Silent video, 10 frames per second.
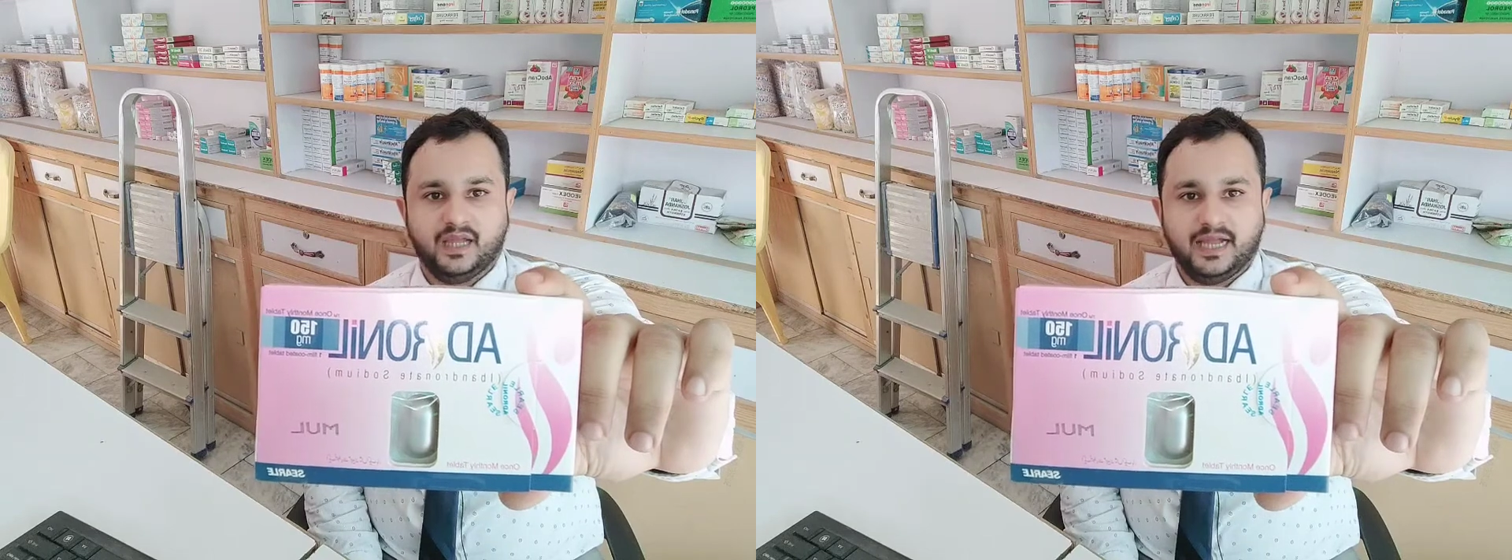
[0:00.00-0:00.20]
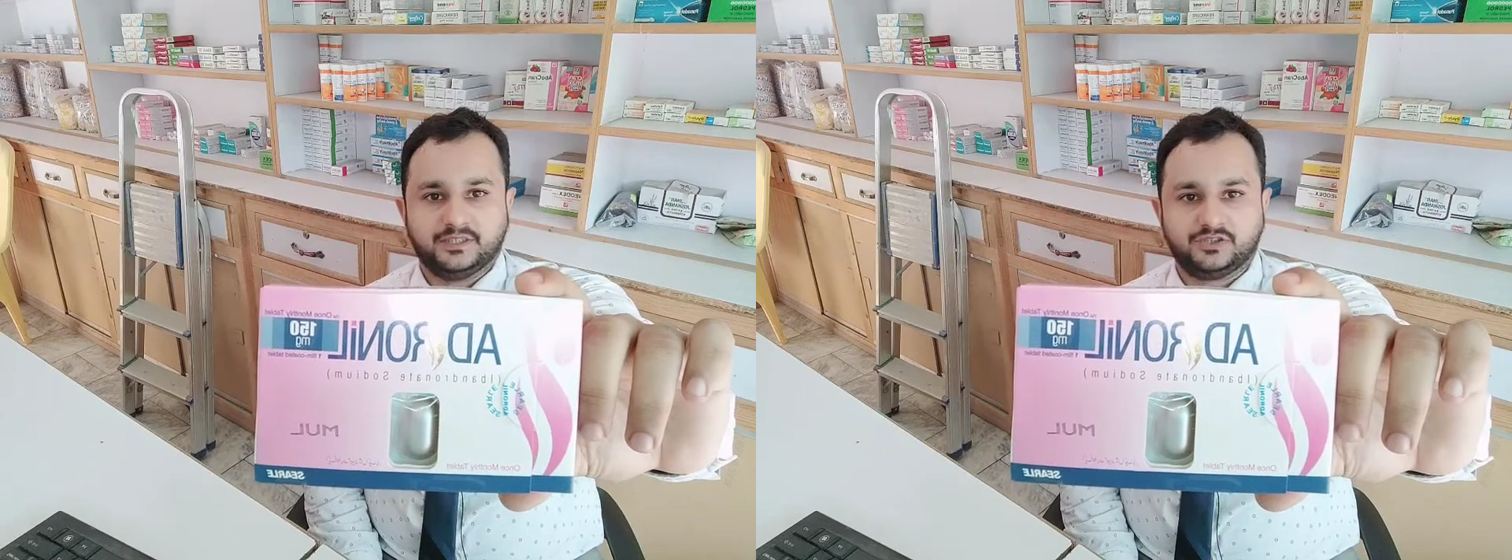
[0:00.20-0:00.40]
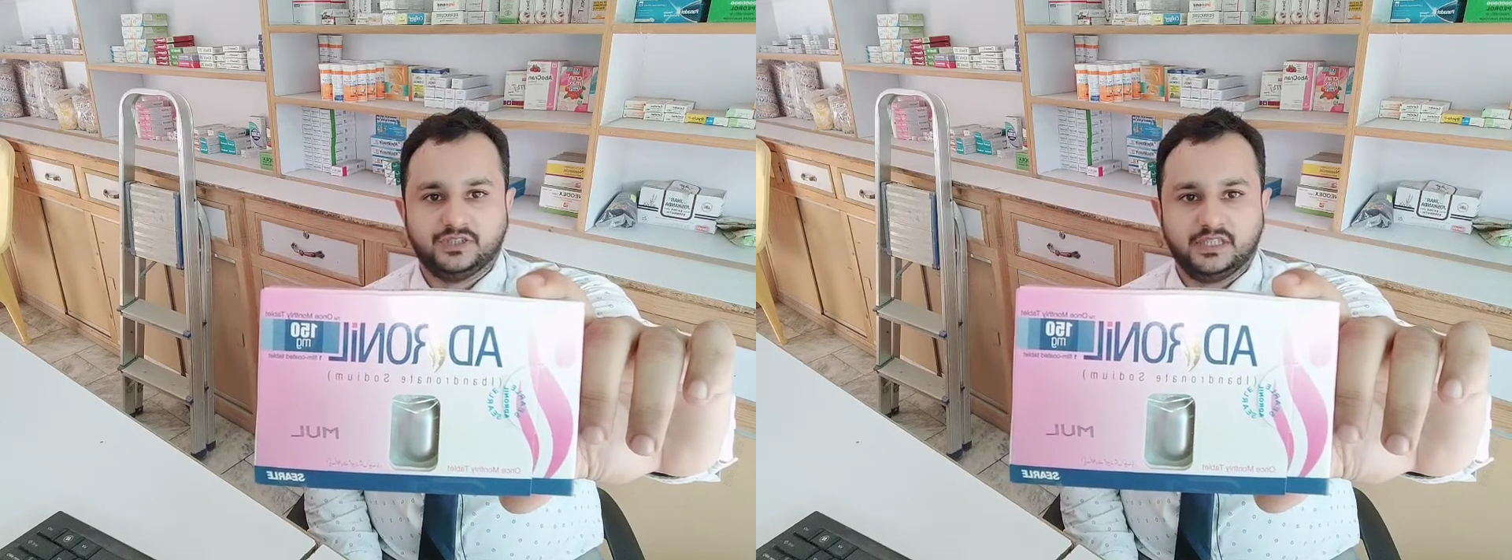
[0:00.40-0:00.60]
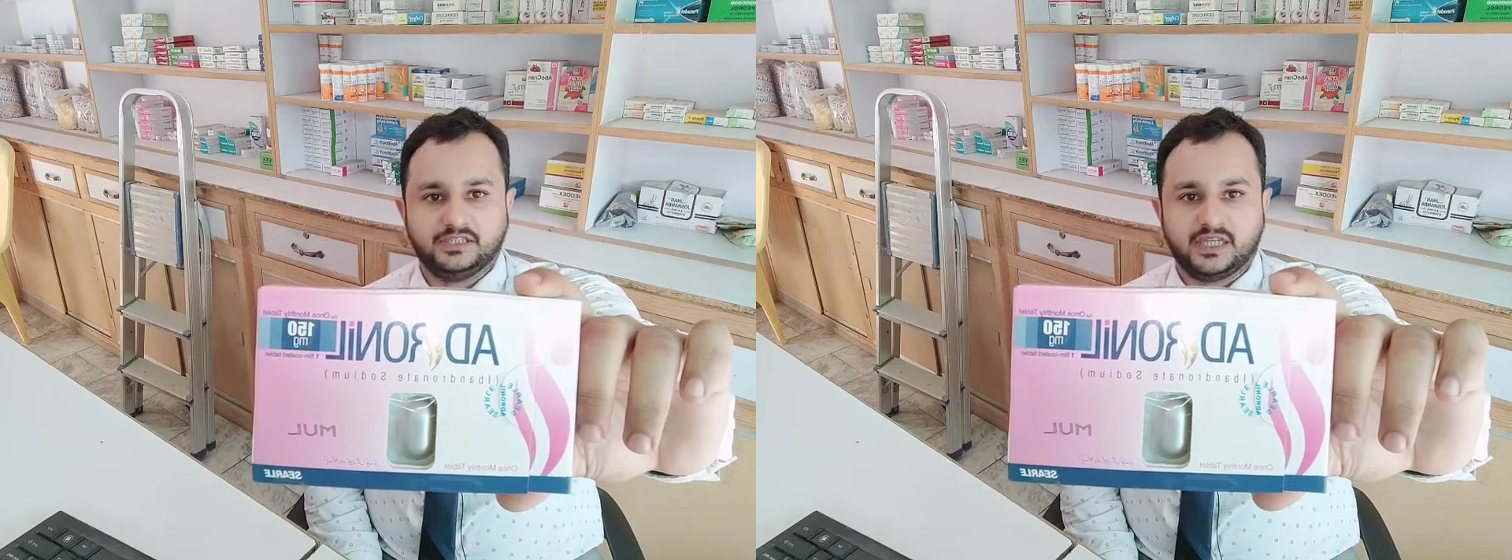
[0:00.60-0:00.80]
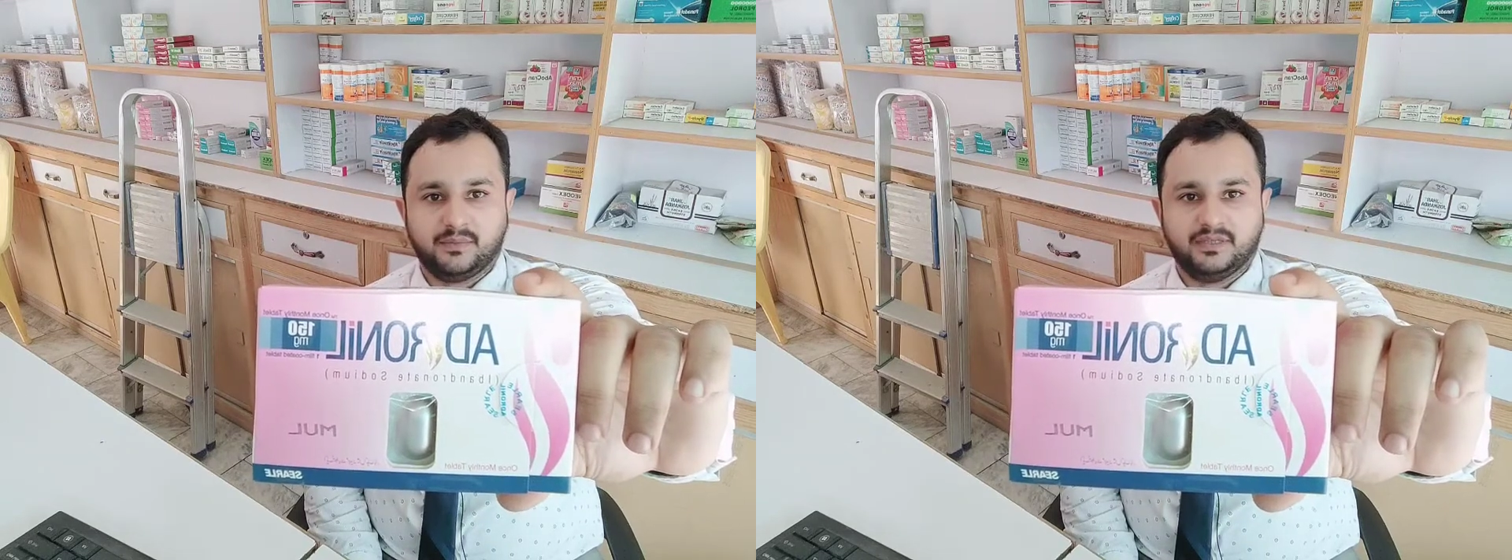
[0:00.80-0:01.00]

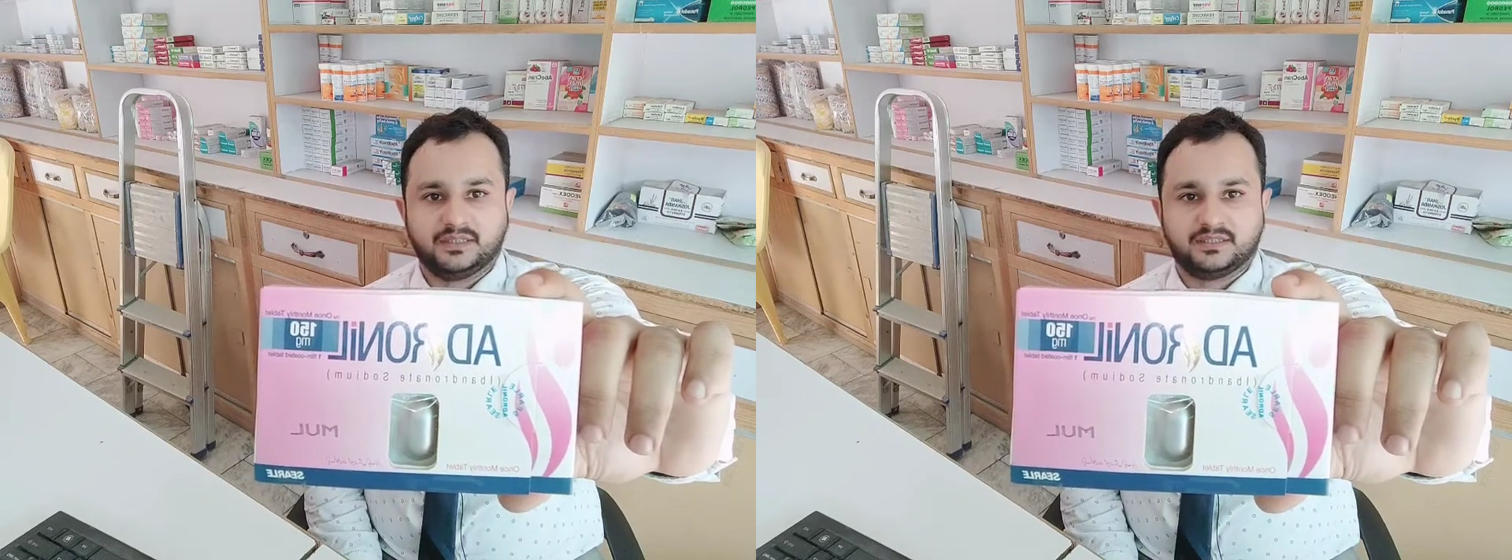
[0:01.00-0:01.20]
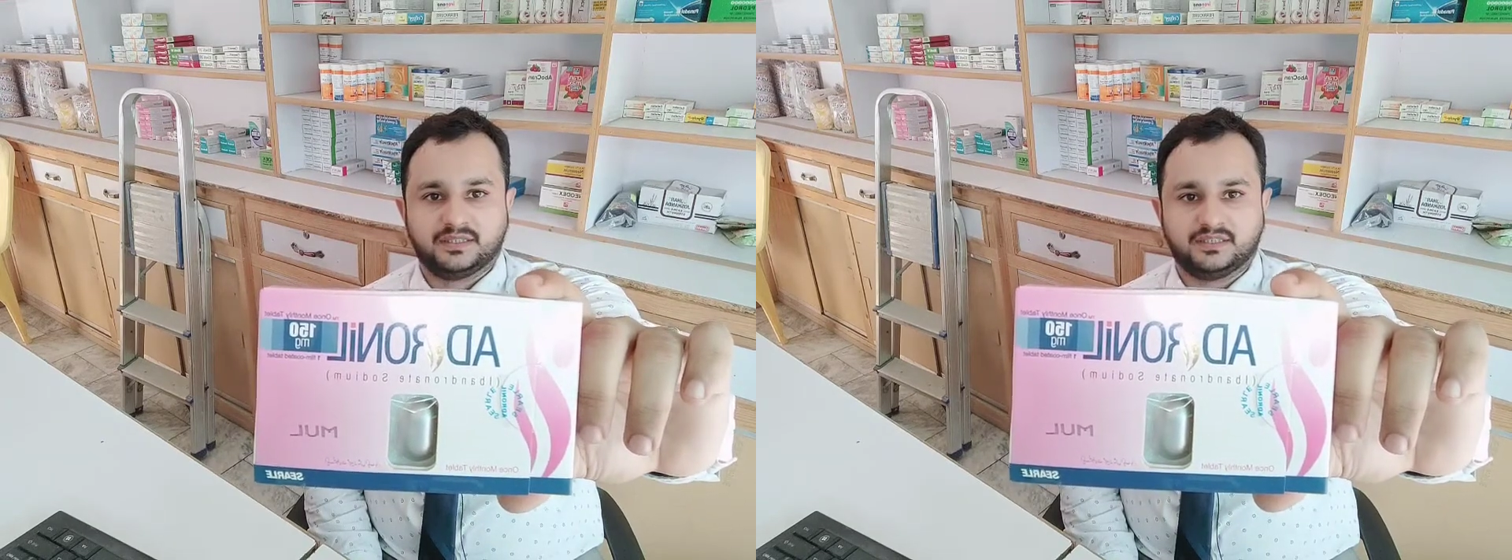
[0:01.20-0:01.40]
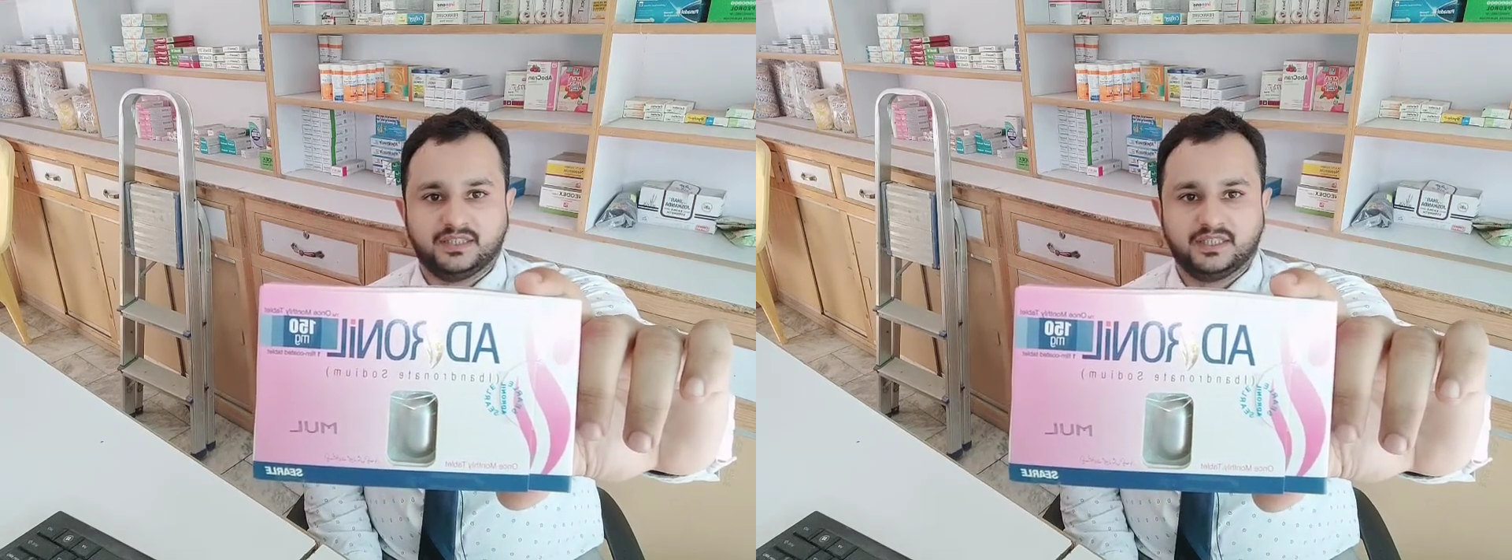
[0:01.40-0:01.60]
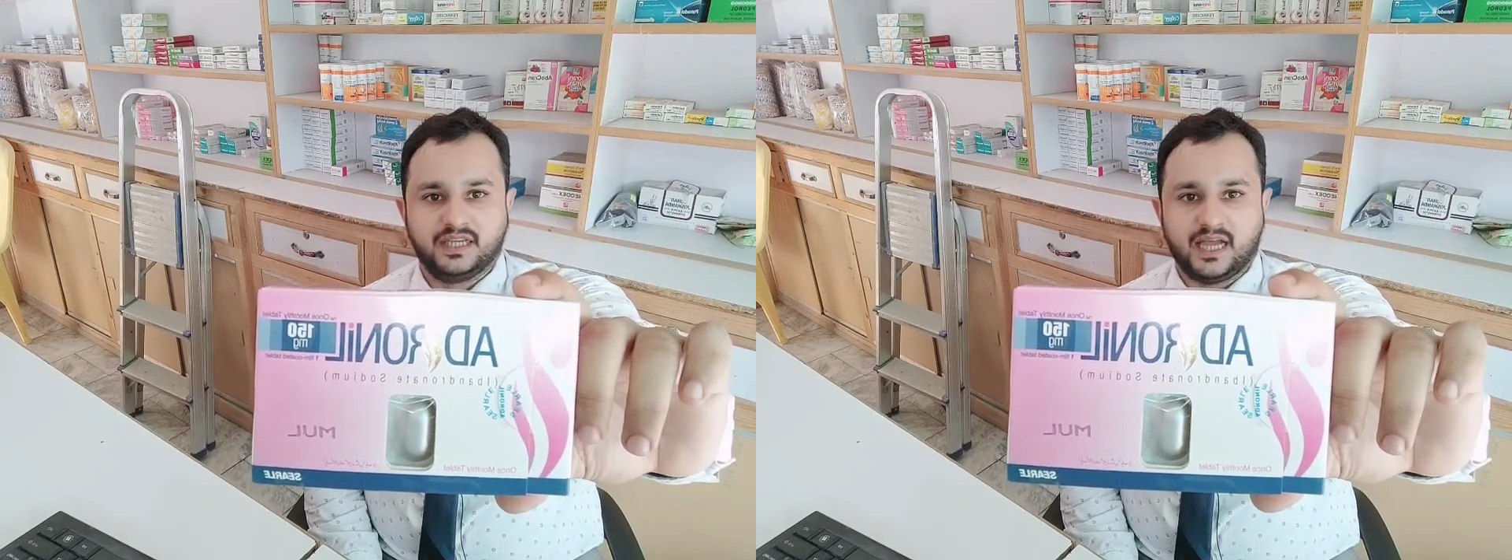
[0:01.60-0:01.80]
Adronil Tablets contain